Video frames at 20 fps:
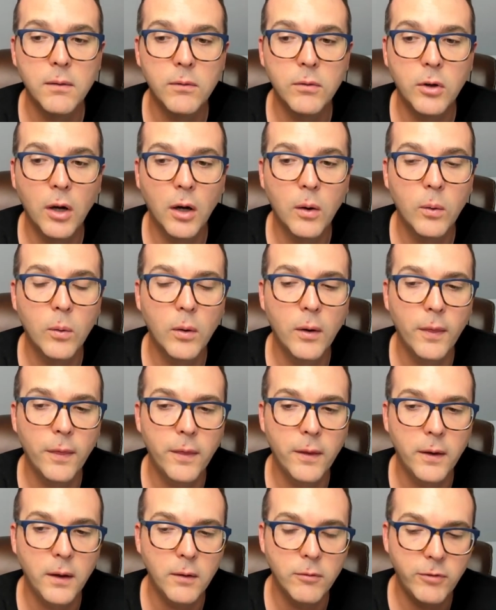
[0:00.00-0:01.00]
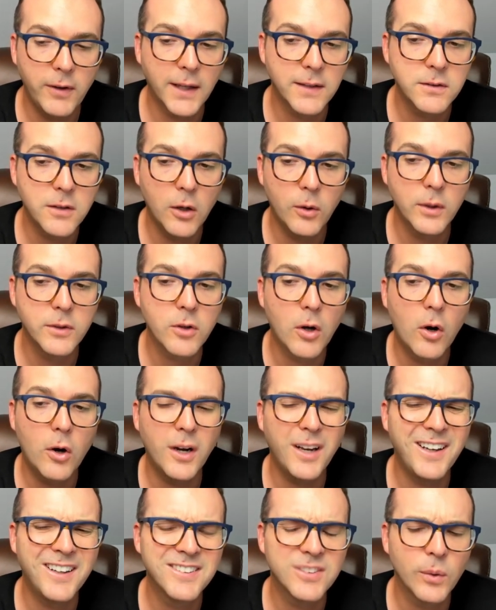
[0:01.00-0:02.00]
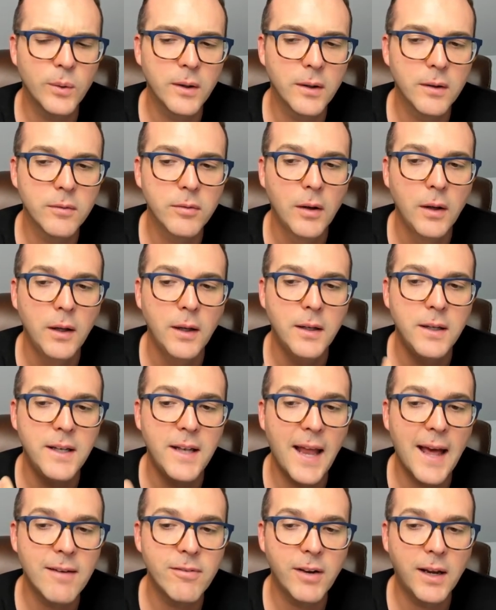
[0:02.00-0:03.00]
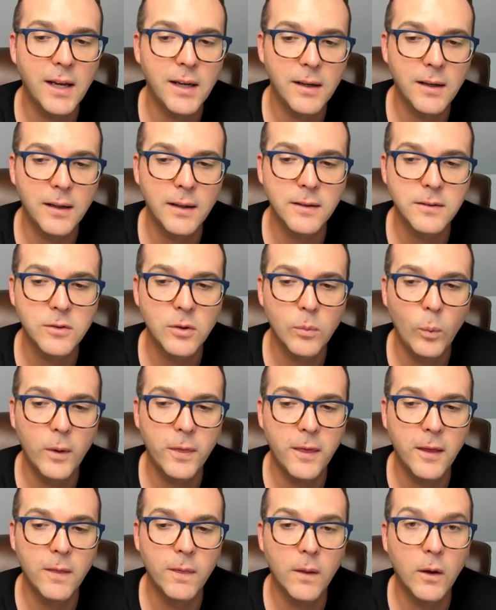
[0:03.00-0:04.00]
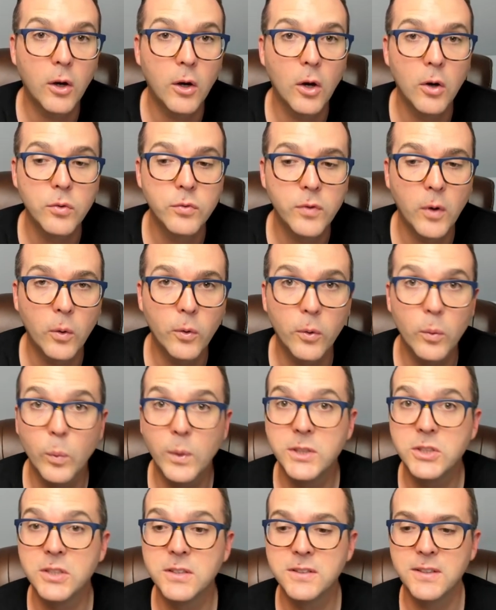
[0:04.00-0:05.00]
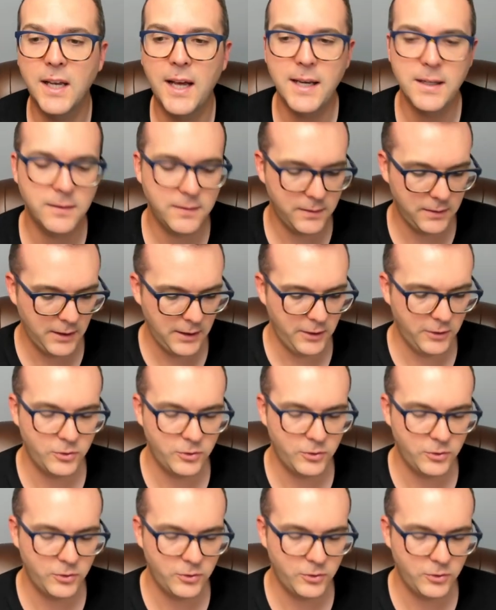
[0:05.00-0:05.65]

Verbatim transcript: Go uh, the VS Code has already sort of navigated us within the Go folder, which is nice.